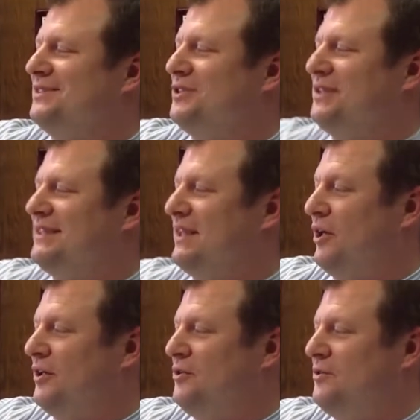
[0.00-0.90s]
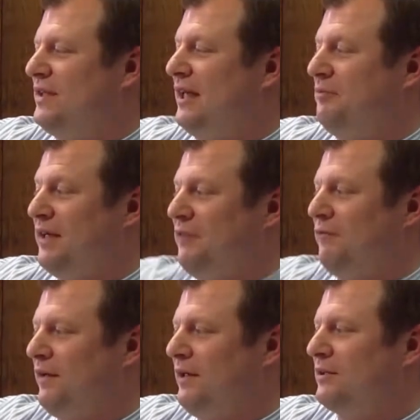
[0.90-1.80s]
You said me
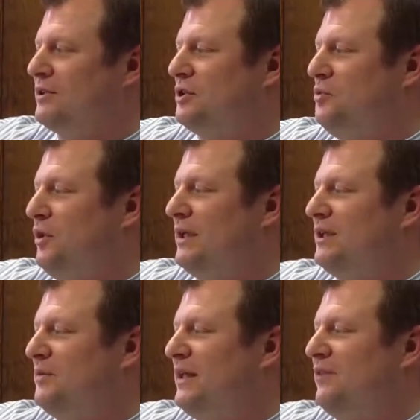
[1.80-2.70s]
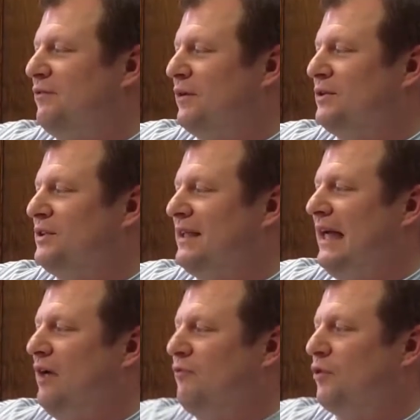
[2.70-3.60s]
first. You wanted to be the first to
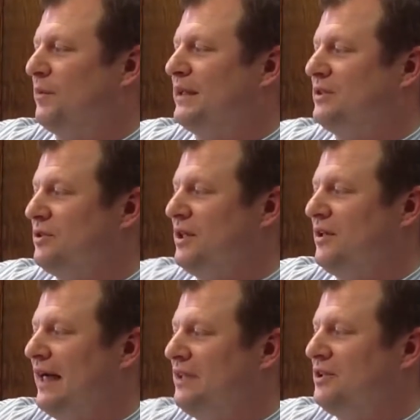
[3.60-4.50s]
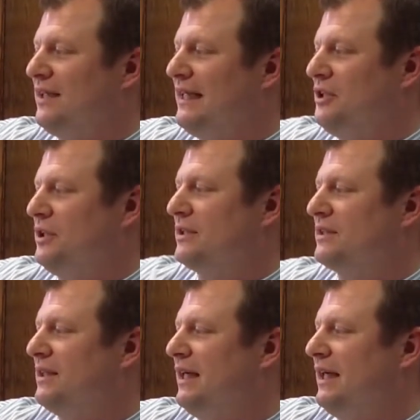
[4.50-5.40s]
care for me, so
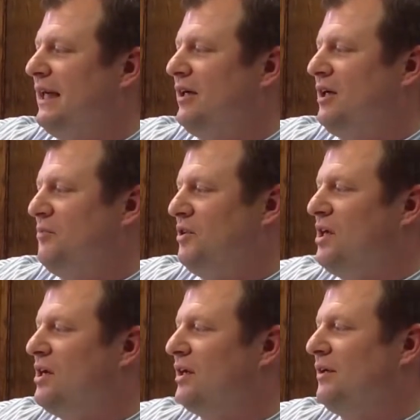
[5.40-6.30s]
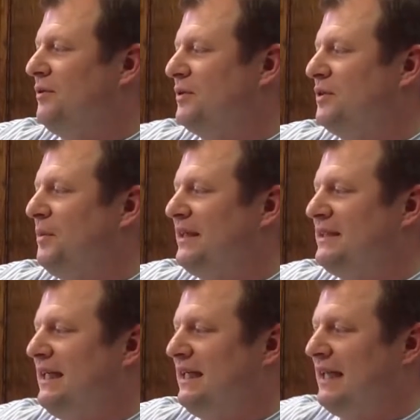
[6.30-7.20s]
congratulations. Now come along to my
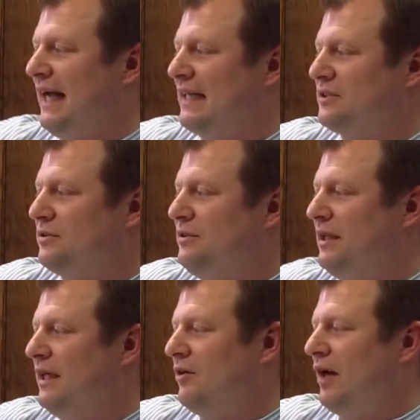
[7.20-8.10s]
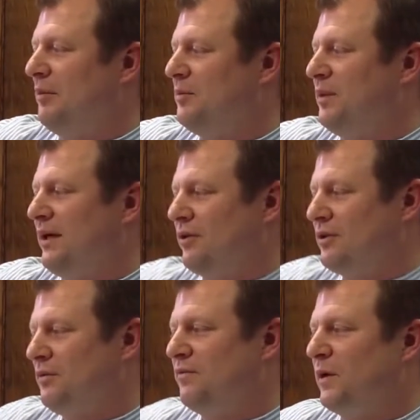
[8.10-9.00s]
sandcastle. Grabbing
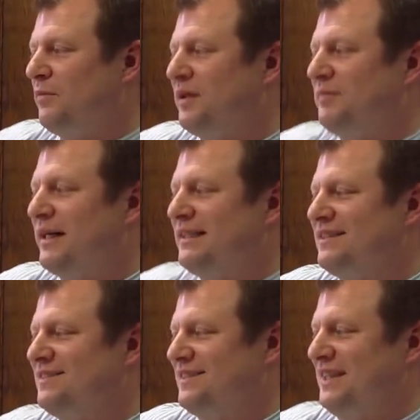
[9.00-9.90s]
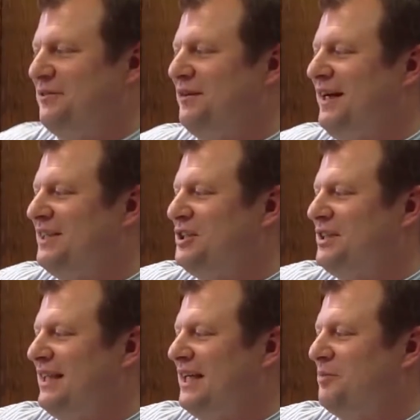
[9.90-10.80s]
Pinkerton firmly by the sleeve, she
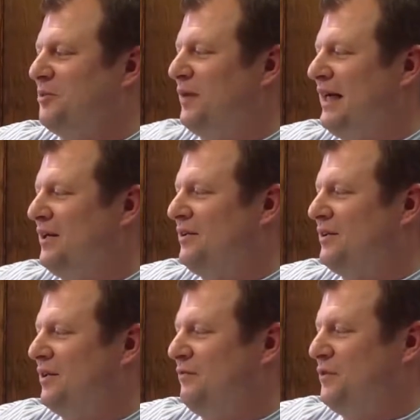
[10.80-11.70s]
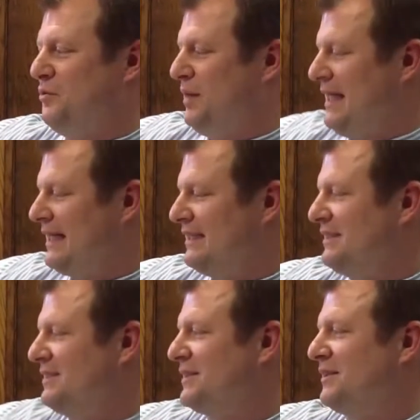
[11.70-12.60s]
led him around a few bends.